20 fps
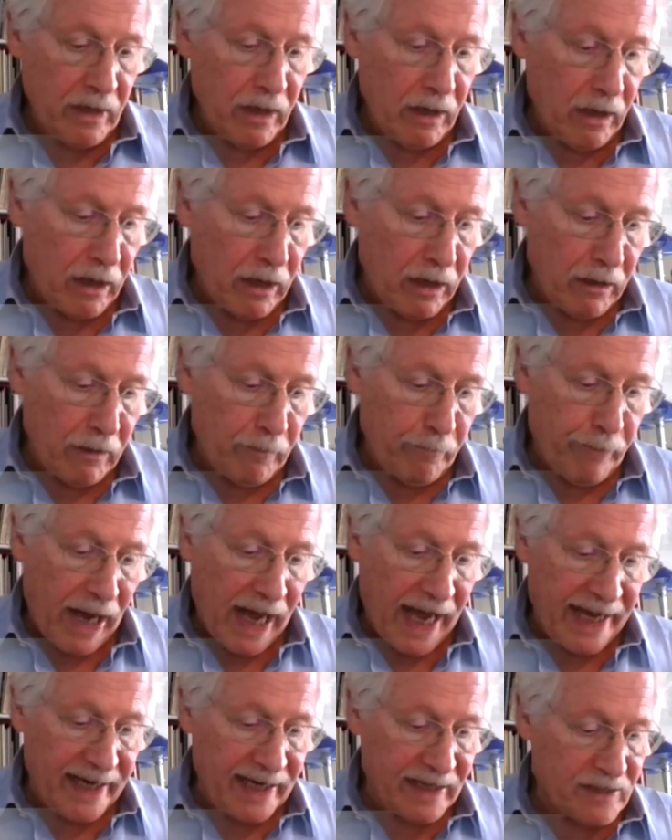
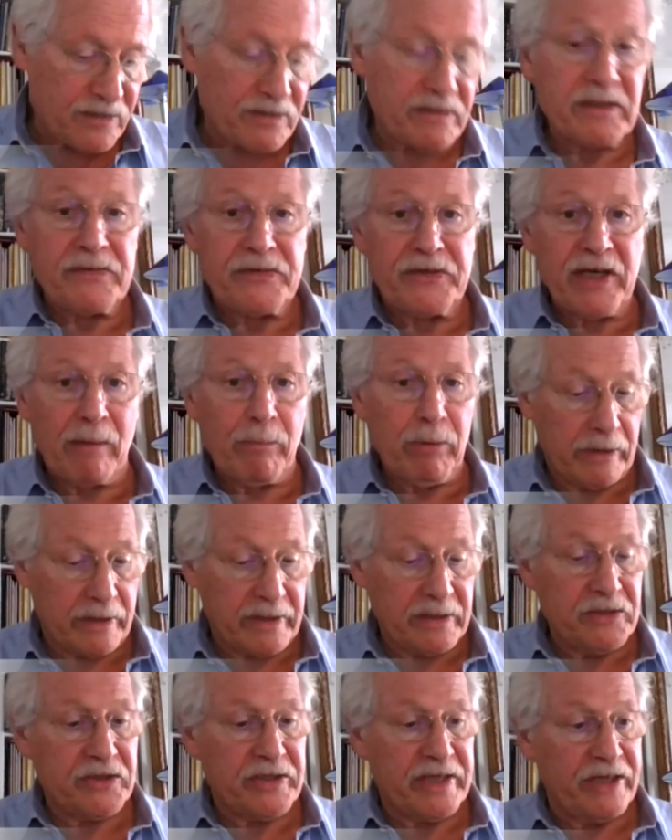by its double
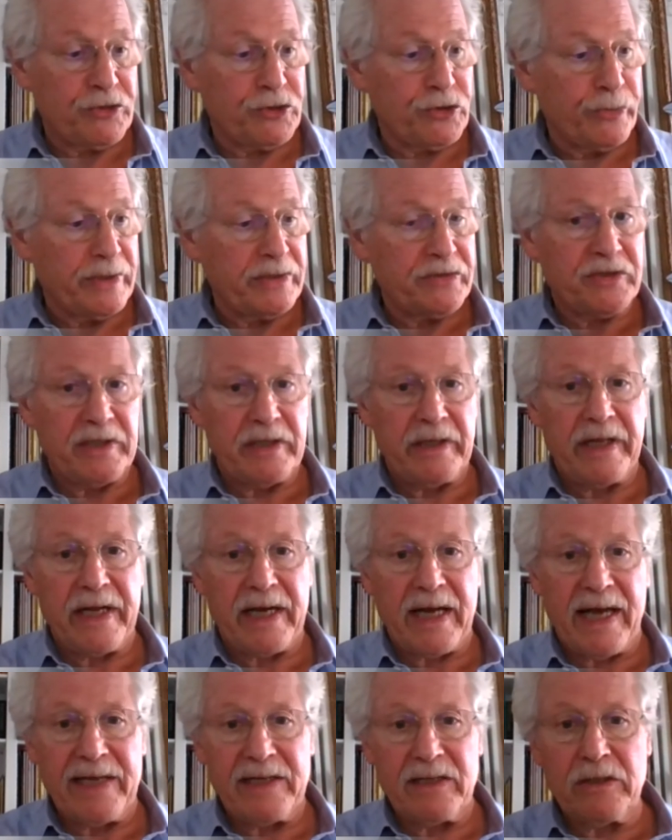constituency
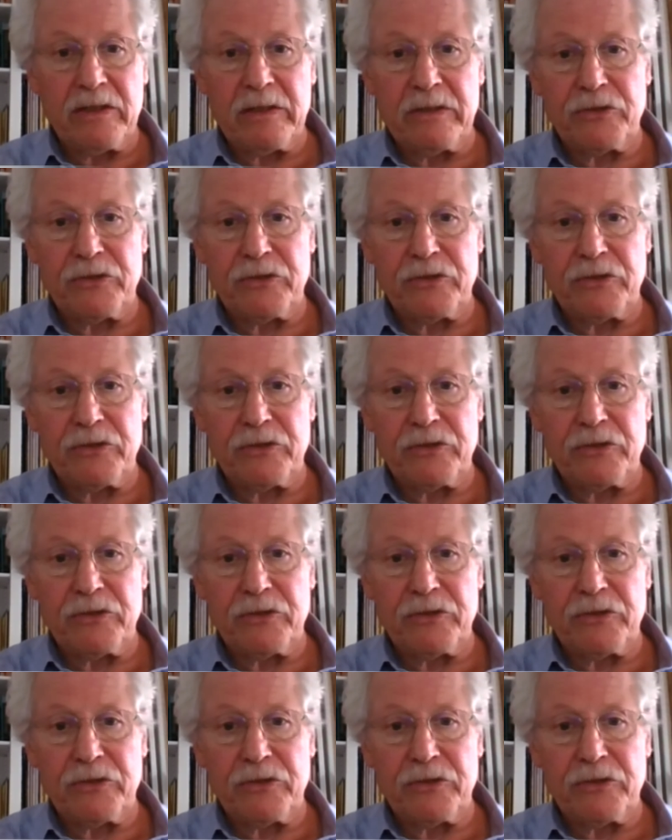that I